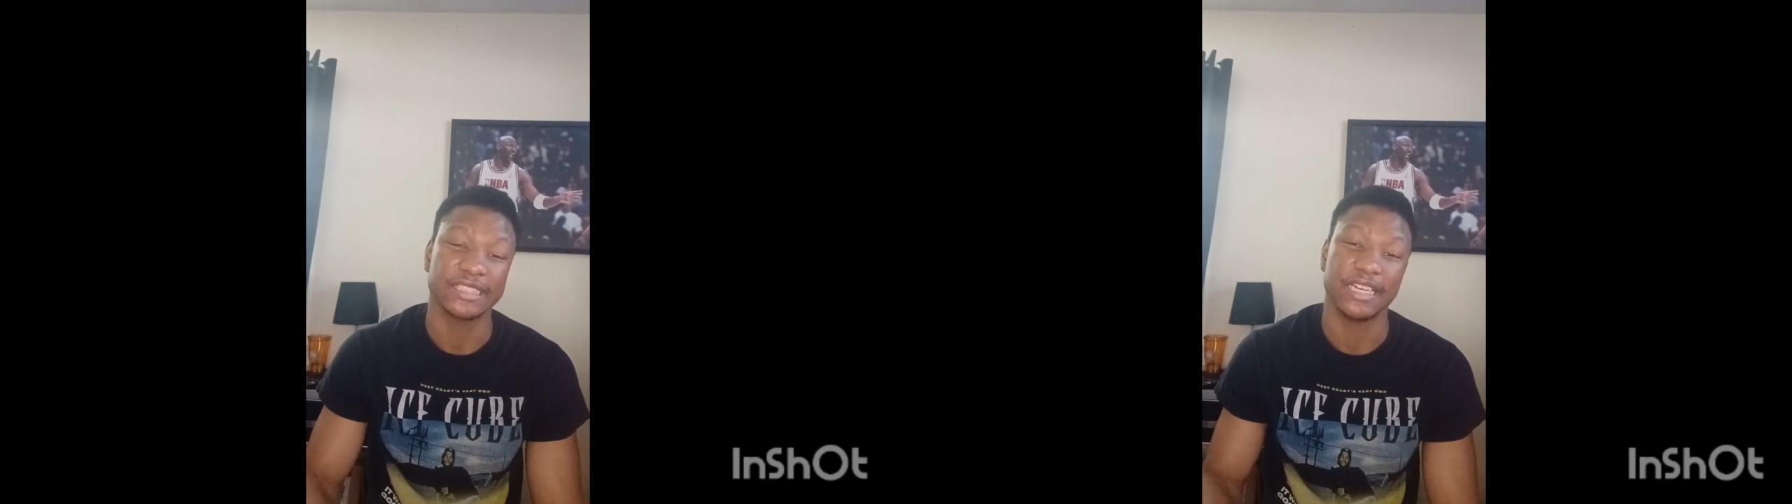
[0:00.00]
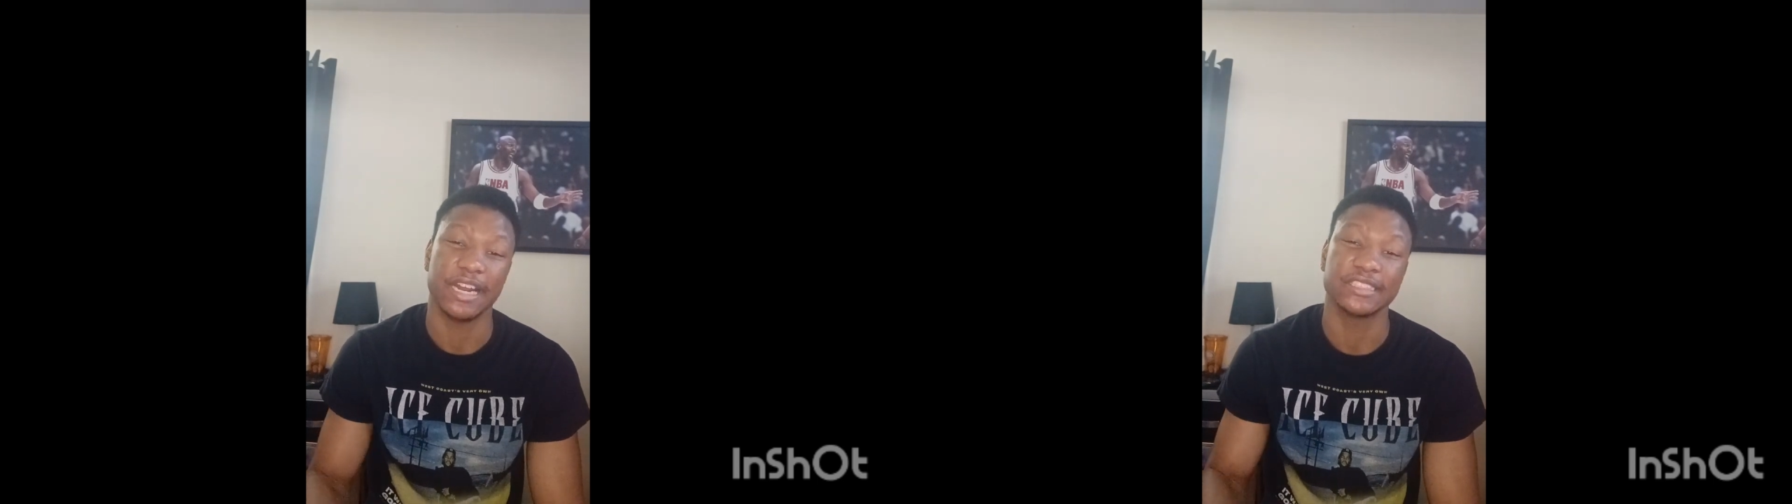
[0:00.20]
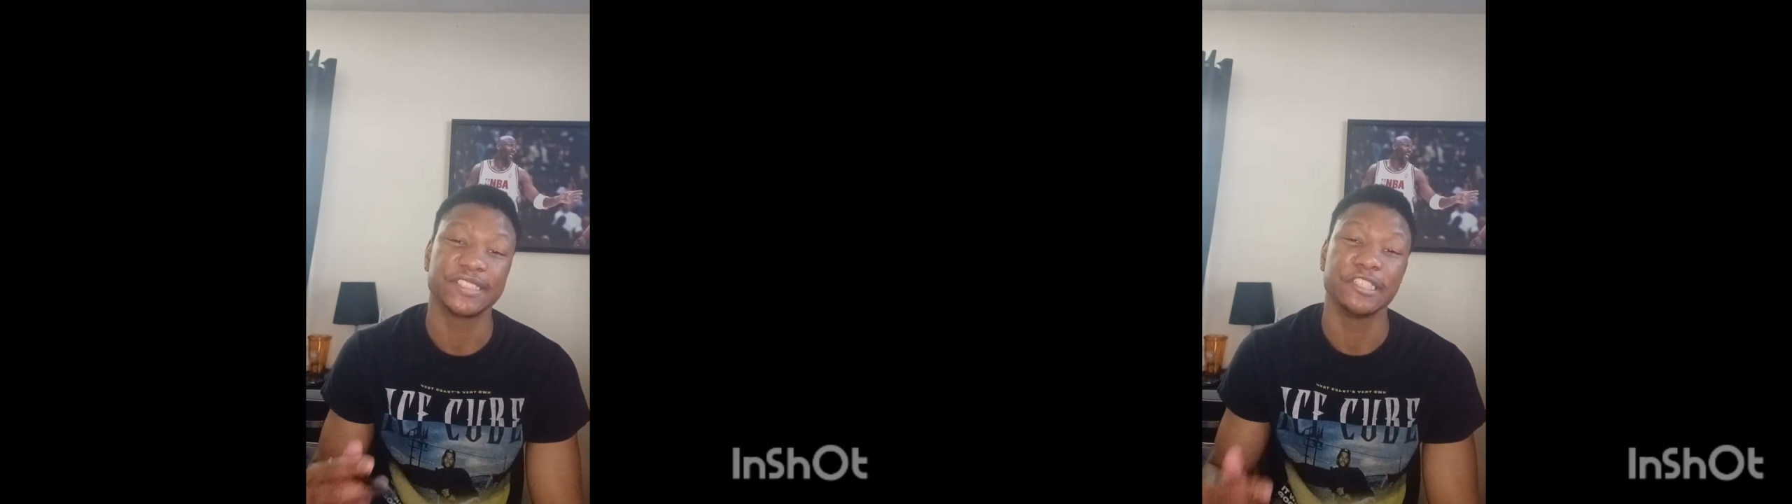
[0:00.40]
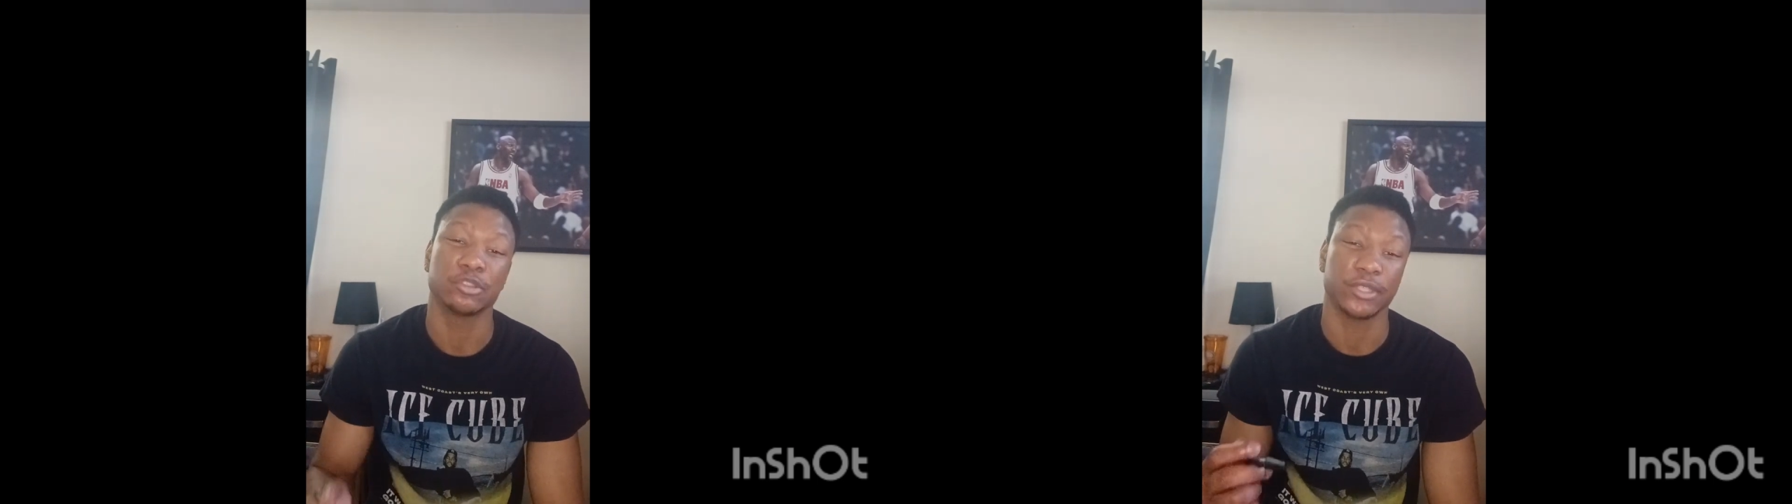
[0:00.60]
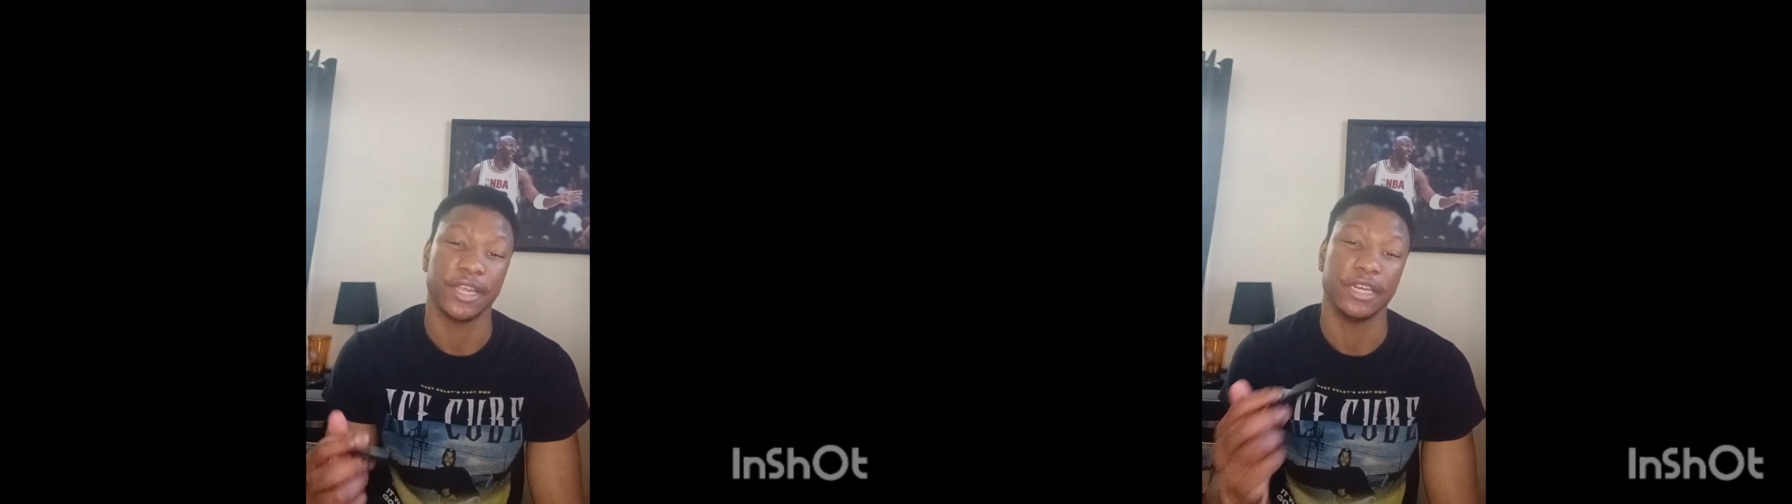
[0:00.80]
in their series
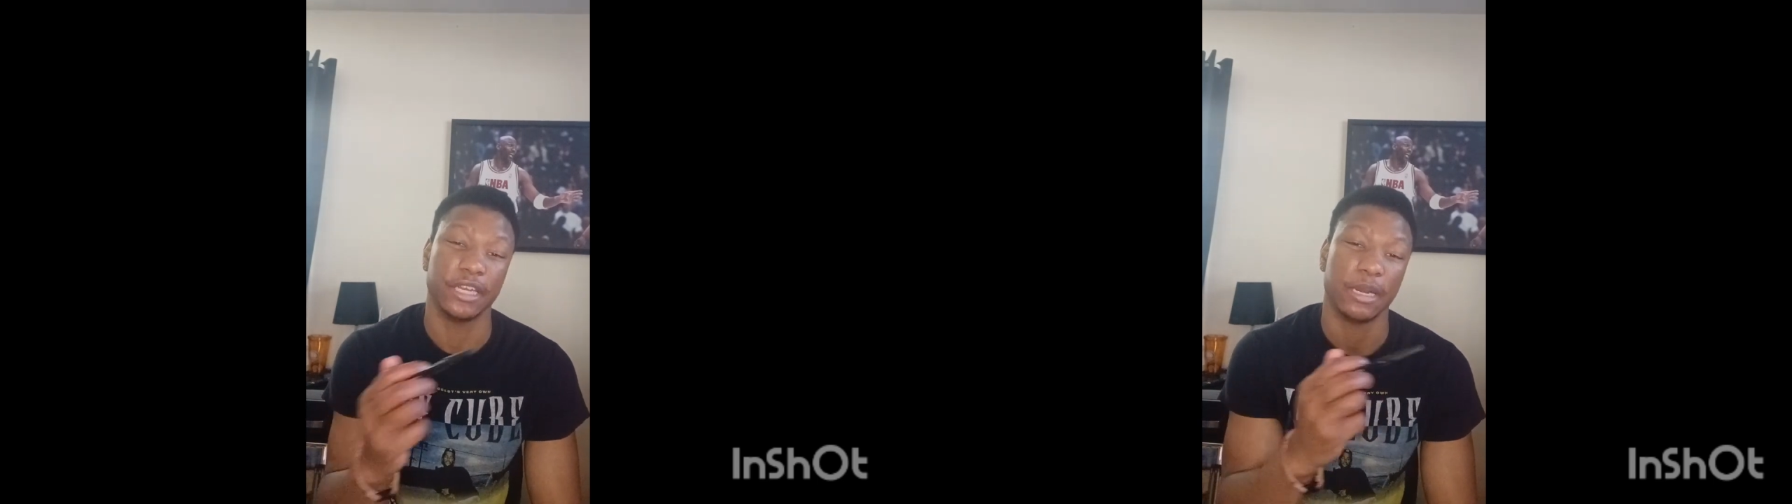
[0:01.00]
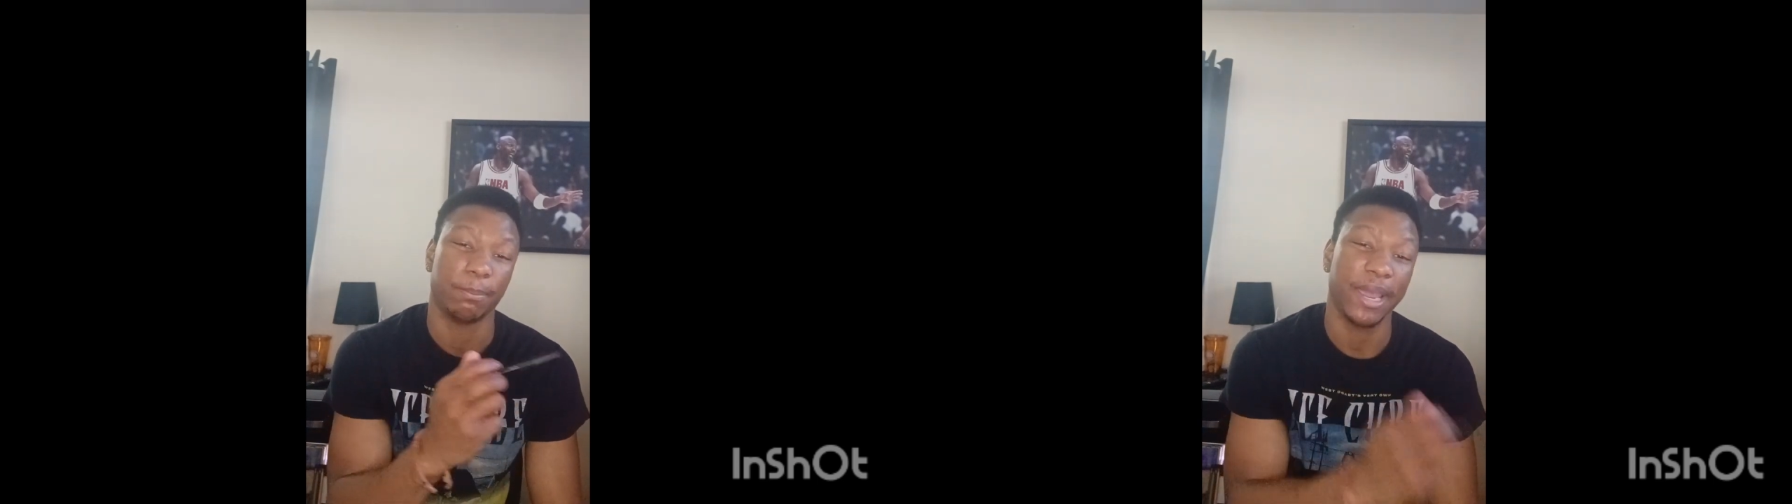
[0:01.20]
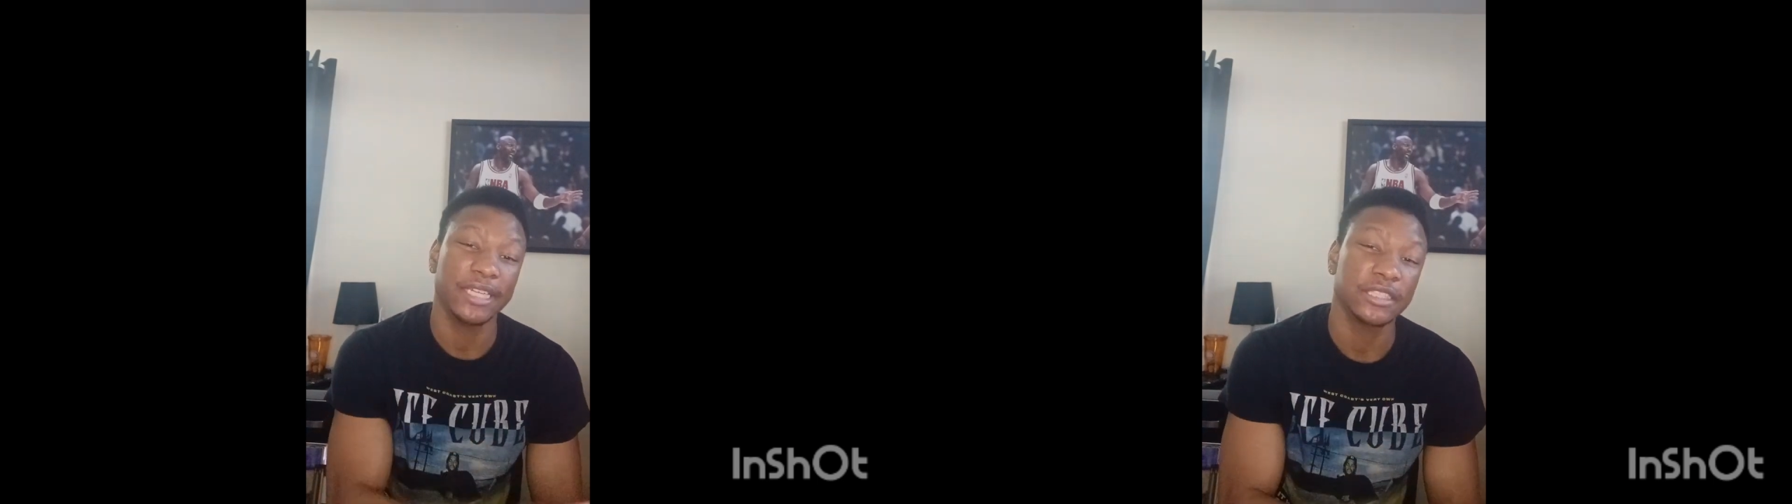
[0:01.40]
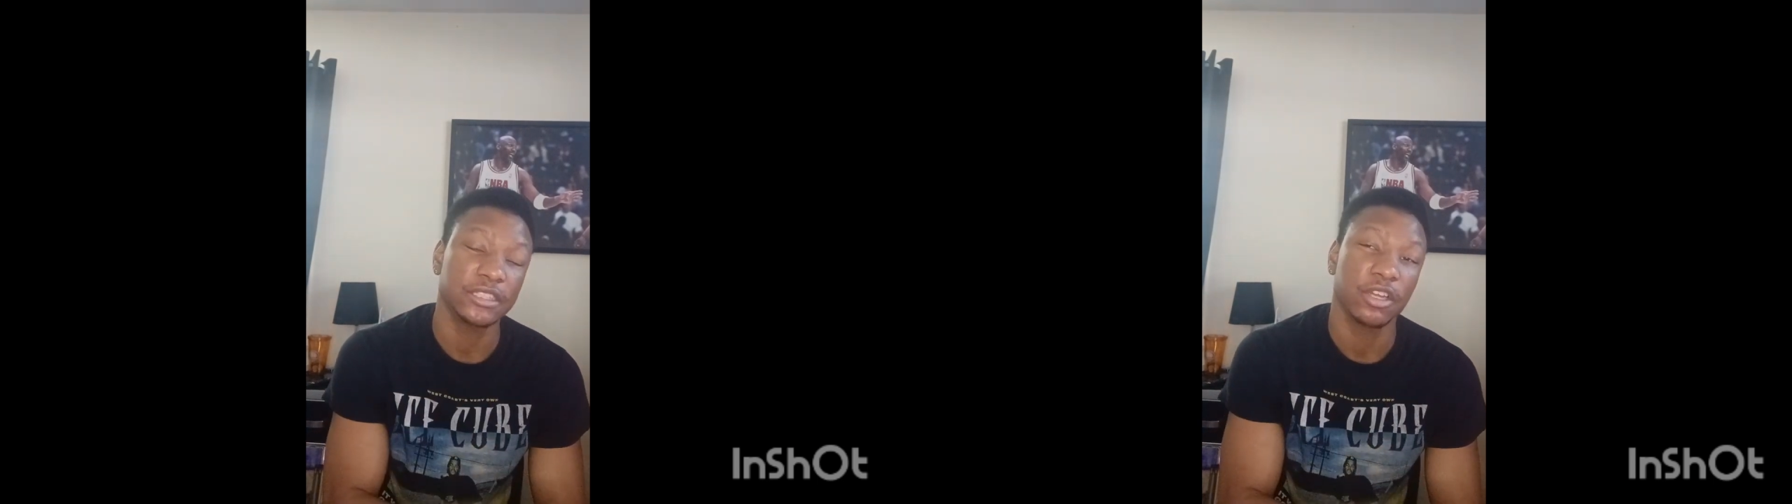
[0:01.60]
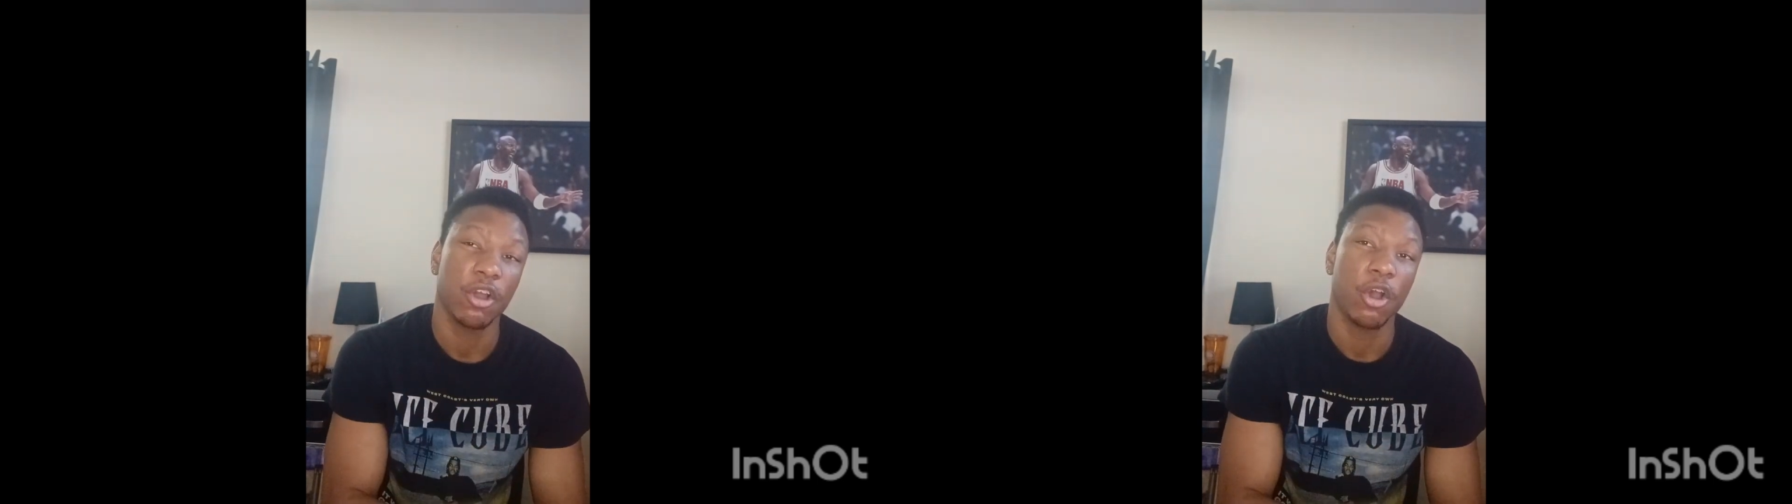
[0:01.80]
with the Indiana Pacers,